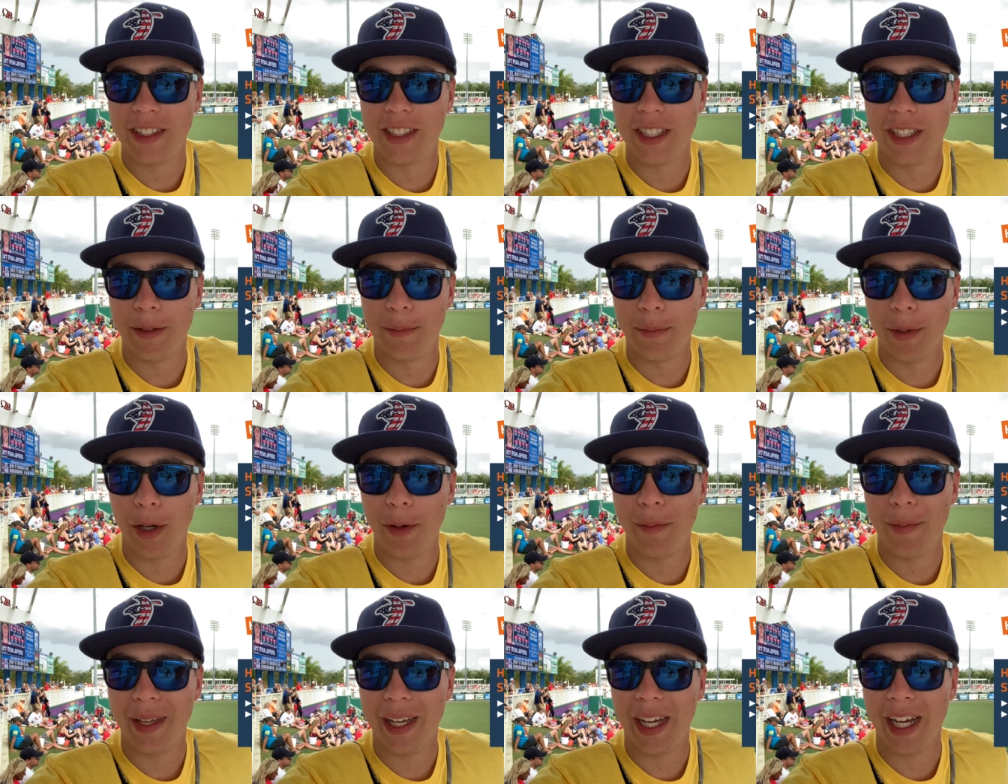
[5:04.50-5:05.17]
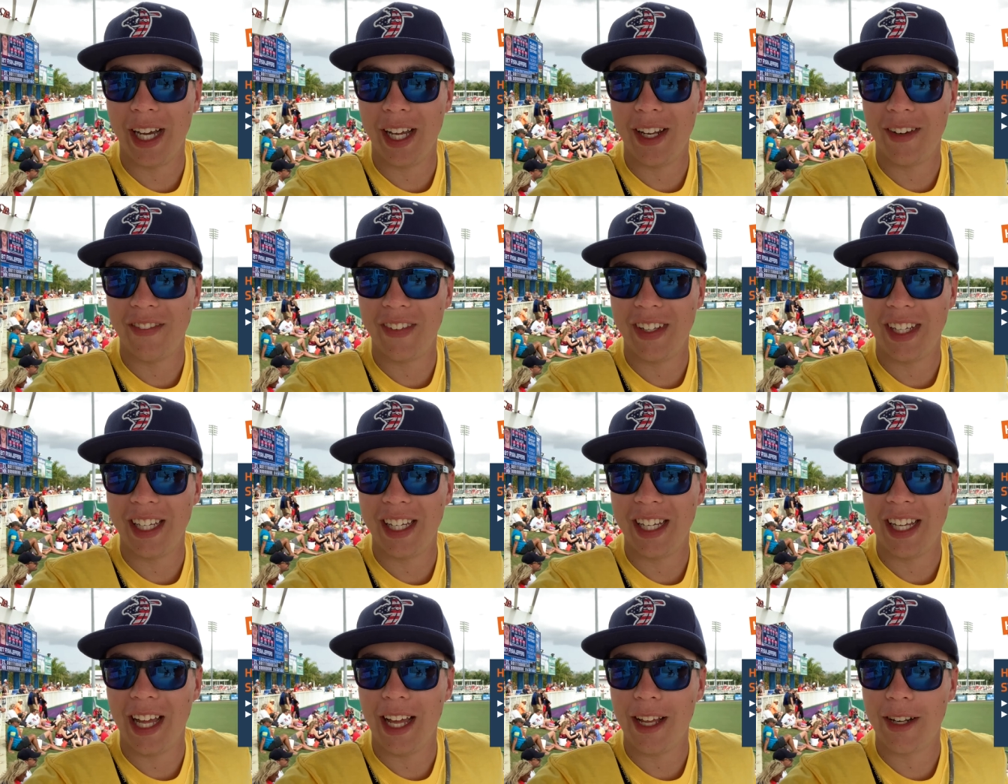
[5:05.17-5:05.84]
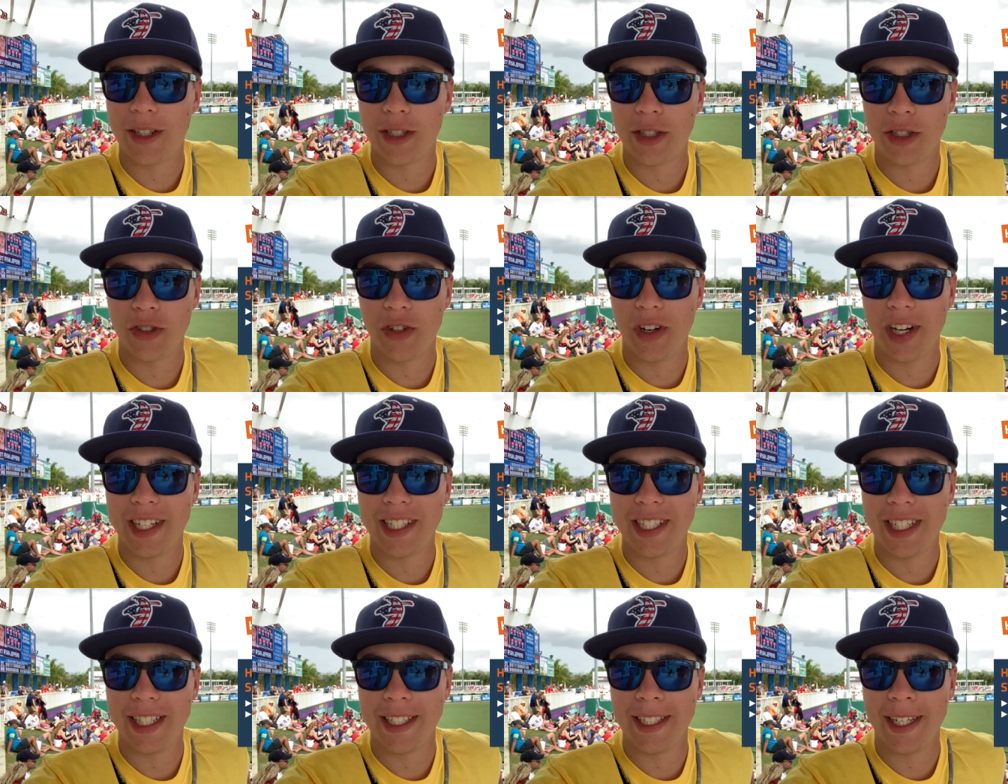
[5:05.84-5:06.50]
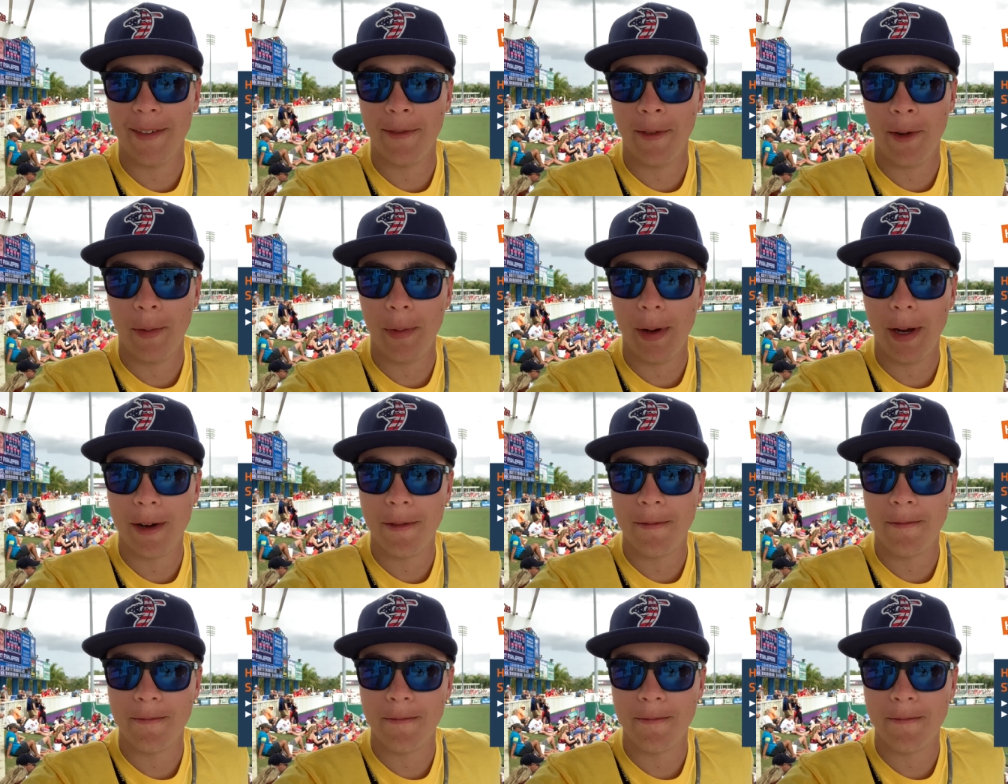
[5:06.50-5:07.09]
to the bird behind me. Great seats everywhere.